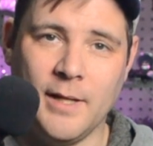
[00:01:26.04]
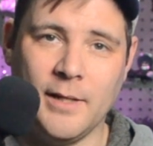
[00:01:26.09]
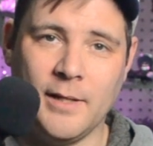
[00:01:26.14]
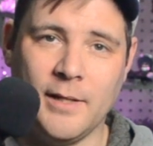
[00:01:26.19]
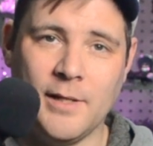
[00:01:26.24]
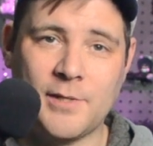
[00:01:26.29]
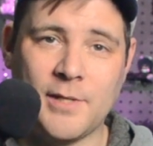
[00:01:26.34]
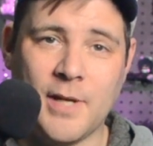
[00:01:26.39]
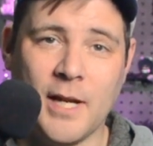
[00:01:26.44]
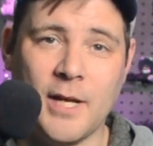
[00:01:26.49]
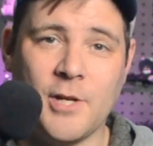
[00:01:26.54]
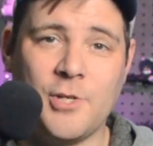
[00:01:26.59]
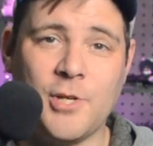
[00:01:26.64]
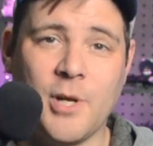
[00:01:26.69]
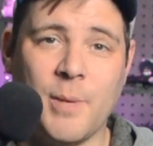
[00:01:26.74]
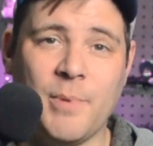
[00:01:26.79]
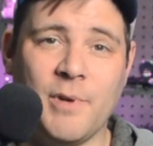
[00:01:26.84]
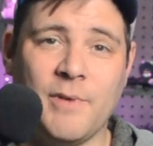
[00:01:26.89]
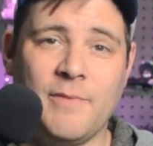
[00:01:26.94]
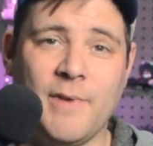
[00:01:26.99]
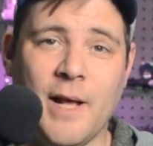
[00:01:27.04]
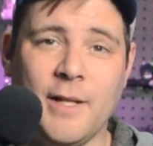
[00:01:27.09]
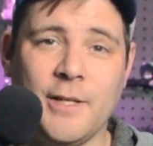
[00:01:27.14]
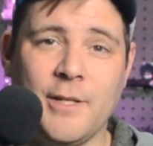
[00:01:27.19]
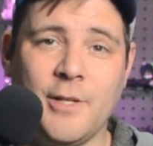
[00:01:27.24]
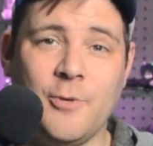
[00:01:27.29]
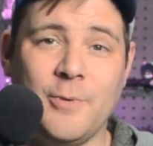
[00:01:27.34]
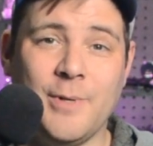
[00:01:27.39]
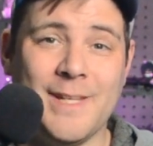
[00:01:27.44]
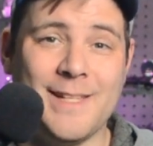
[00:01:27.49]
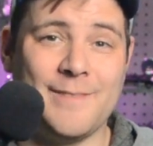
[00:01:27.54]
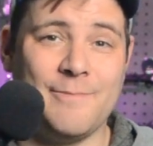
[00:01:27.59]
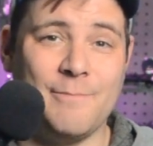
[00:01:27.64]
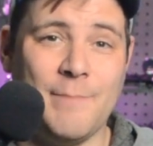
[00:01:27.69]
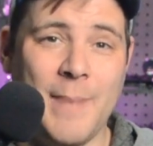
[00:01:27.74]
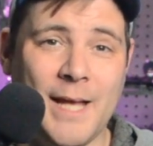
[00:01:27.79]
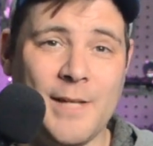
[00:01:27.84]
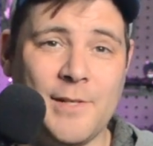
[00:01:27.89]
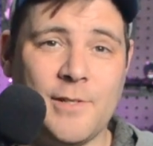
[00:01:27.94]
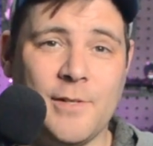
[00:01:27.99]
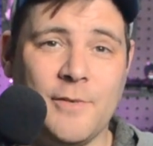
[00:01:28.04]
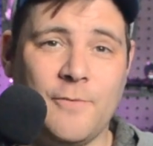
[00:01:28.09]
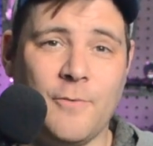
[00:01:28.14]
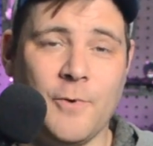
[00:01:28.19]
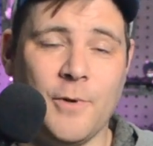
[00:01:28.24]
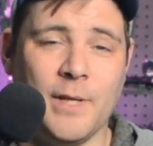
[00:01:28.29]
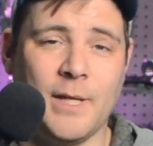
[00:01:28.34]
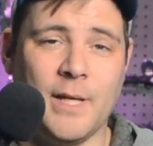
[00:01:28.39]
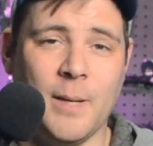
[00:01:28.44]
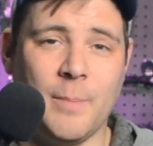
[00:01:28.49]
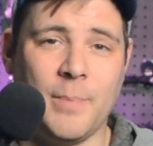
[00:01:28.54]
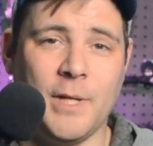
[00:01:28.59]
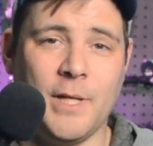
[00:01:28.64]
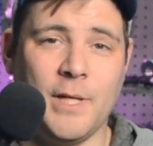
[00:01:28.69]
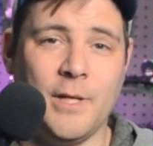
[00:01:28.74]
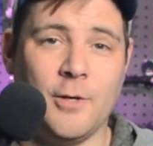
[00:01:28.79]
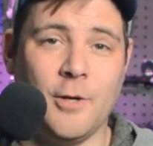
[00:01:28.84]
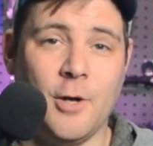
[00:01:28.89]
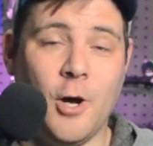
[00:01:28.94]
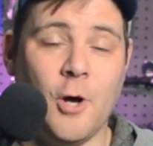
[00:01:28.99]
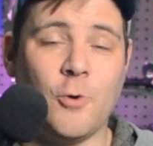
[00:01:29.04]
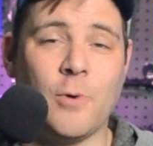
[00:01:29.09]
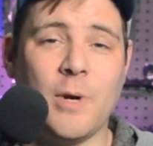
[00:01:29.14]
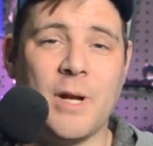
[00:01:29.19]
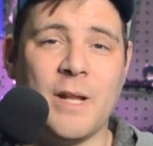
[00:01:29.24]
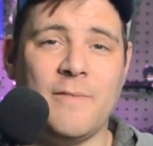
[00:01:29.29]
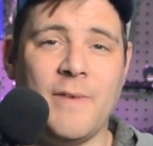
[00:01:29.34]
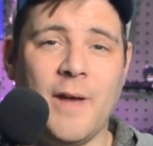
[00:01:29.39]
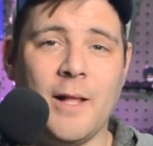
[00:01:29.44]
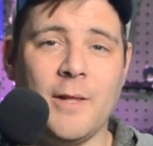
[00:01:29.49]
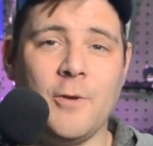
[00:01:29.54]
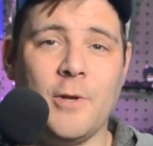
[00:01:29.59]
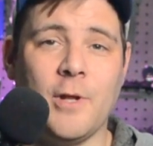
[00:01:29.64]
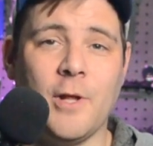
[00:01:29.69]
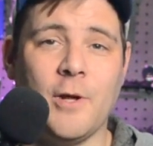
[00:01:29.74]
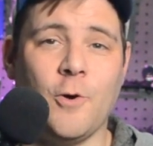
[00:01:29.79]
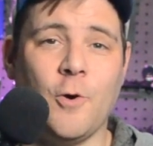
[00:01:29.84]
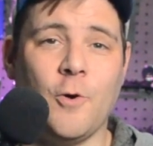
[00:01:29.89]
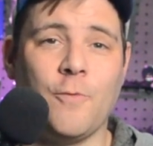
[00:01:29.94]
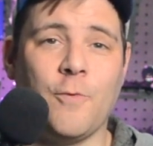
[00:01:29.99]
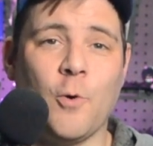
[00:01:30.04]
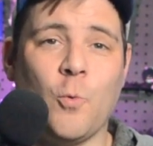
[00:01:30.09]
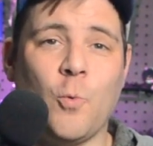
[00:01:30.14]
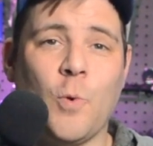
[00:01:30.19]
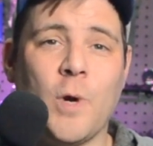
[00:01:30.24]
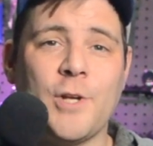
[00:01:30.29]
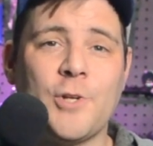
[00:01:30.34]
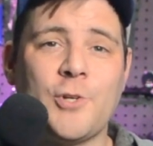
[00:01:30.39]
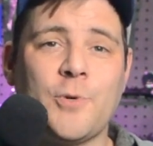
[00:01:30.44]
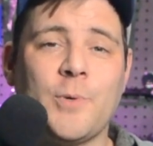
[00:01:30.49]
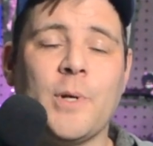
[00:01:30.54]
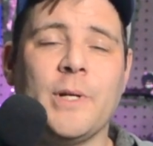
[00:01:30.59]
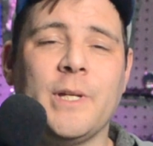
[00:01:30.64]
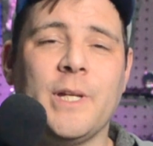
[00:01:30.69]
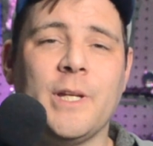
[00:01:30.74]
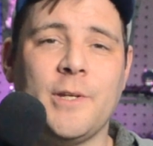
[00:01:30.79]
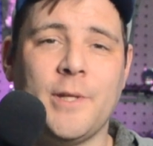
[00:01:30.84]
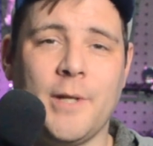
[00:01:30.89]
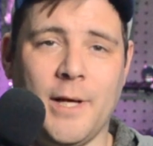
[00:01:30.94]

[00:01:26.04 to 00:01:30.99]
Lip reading: This kind of jump in value is massive for the company, already valued at over $1 trillion.